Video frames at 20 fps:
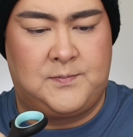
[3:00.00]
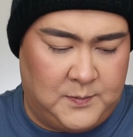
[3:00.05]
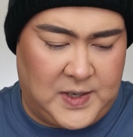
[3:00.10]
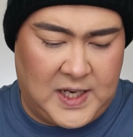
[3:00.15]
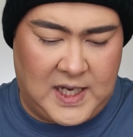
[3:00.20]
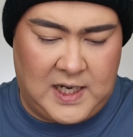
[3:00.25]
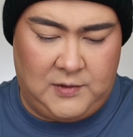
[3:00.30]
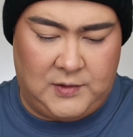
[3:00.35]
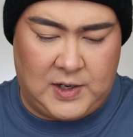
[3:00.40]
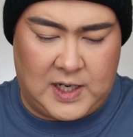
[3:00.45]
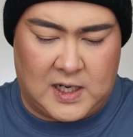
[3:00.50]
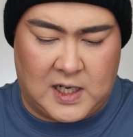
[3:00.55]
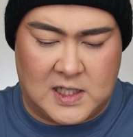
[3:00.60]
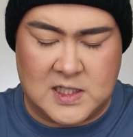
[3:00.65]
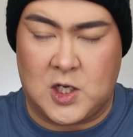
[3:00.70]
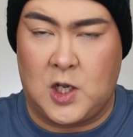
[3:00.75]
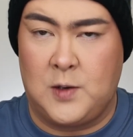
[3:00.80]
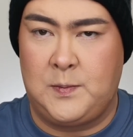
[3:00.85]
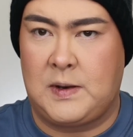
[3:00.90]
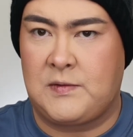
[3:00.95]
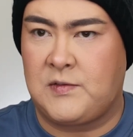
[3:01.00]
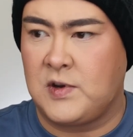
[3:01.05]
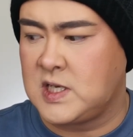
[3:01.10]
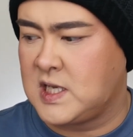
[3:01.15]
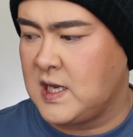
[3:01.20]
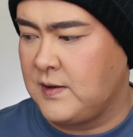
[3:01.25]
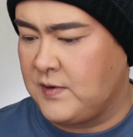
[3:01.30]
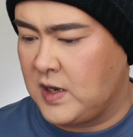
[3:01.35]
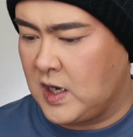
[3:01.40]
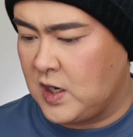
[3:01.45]
But anyway guys, I hope everyone's
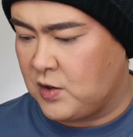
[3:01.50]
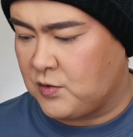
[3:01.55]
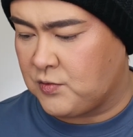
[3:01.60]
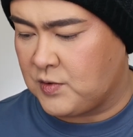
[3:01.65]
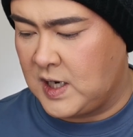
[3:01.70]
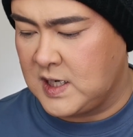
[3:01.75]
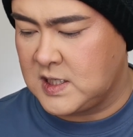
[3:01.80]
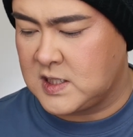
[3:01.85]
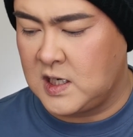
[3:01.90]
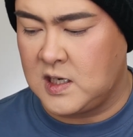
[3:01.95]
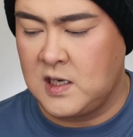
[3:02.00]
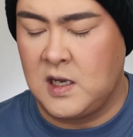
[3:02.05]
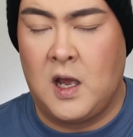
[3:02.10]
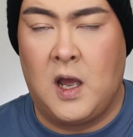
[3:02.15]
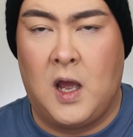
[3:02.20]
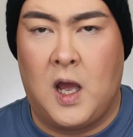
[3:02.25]
having a great day.